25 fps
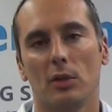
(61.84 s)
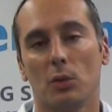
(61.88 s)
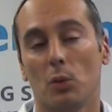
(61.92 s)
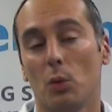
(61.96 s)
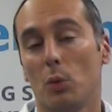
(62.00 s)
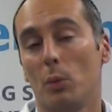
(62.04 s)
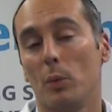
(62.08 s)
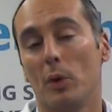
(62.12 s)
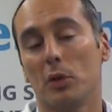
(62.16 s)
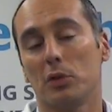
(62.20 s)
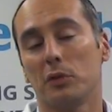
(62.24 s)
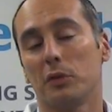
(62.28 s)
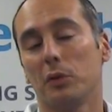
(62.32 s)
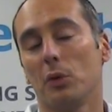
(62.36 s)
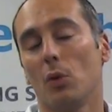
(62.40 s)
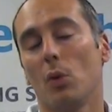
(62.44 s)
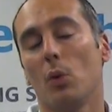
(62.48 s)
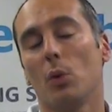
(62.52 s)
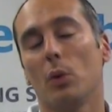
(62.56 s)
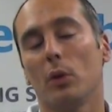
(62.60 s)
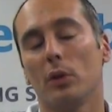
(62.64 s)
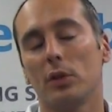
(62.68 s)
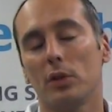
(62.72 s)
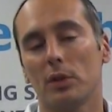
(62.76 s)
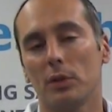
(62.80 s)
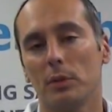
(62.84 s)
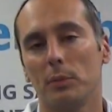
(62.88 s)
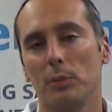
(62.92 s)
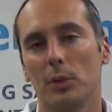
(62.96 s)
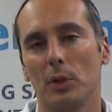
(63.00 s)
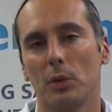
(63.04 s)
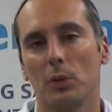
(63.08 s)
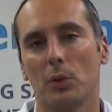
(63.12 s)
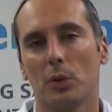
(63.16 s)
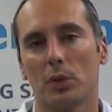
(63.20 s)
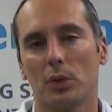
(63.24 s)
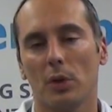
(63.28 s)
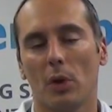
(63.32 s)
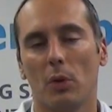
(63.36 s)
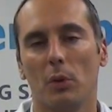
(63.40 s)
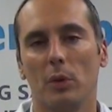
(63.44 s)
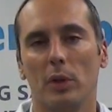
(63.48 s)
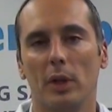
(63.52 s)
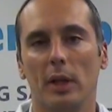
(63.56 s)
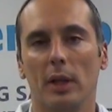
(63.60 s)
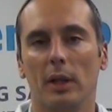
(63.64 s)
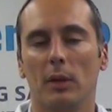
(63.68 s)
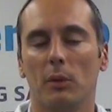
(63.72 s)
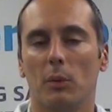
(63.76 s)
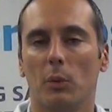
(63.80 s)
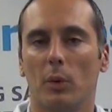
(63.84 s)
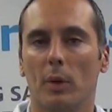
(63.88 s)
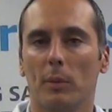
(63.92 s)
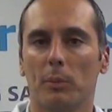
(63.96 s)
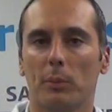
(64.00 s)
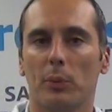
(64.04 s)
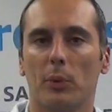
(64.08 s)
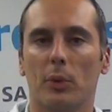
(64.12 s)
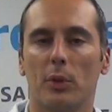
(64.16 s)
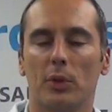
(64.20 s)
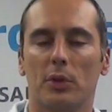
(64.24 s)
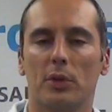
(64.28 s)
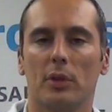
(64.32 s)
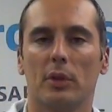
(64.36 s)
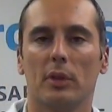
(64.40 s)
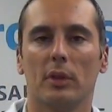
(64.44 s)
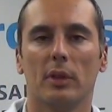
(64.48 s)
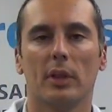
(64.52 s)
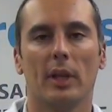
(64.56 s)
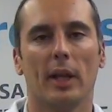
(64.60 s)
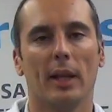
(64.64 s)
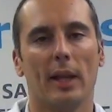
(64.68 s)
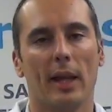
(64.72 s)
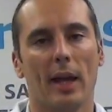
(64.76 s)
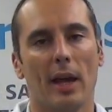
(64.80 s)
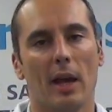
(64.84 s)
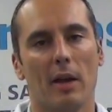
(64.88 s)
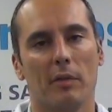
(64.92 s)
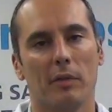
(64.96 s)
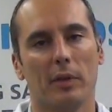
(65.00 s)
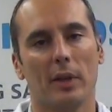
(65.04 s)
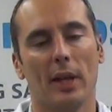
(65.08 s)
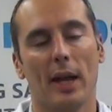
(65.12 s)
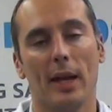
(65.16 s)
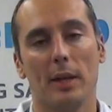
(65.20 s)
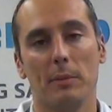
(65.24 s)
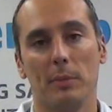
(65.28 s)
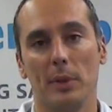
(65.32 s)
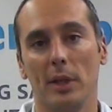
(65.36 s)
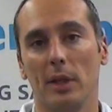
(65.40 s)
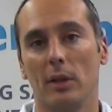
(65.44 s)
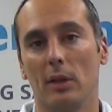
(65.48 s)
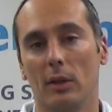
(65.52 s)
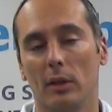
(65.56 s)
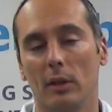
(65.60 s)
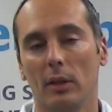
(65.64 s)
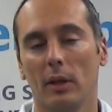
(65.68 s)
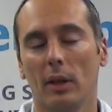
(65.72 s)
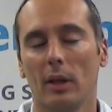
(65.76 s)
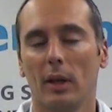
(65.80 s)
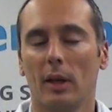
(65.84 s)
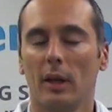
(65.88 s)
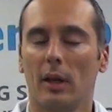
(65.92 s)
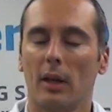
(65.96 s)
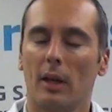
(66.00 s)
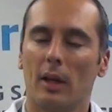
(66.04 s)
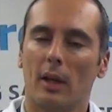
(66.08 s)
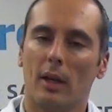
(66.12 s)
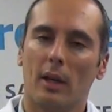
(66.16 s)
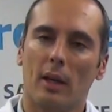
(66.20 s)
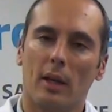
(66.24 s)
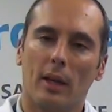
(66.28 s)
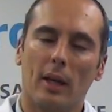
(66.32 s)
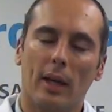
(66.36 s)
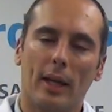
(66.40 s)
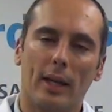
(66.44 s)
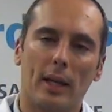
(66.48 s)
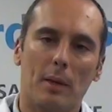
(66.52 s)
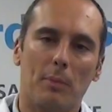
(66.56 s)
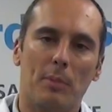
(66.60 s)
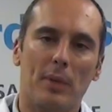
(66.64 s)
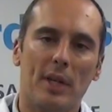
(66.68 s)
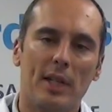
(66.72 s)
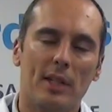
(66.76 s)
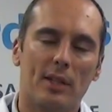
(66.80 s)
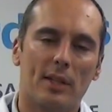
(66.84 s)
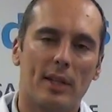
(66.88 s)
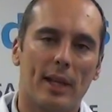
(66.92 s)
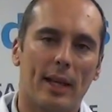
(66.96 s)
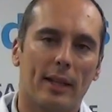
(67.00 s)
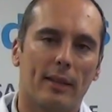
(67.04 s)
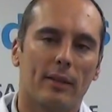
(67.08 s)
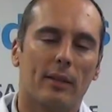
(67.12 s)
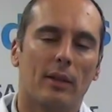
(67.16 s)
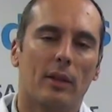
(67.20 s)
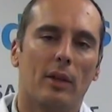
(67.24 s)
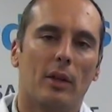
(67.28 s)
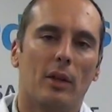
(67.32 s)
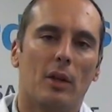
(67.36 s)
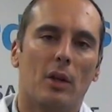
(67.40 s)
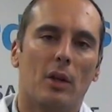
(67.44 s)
is almost flawless because only one person can have an iBeacon. And that means that,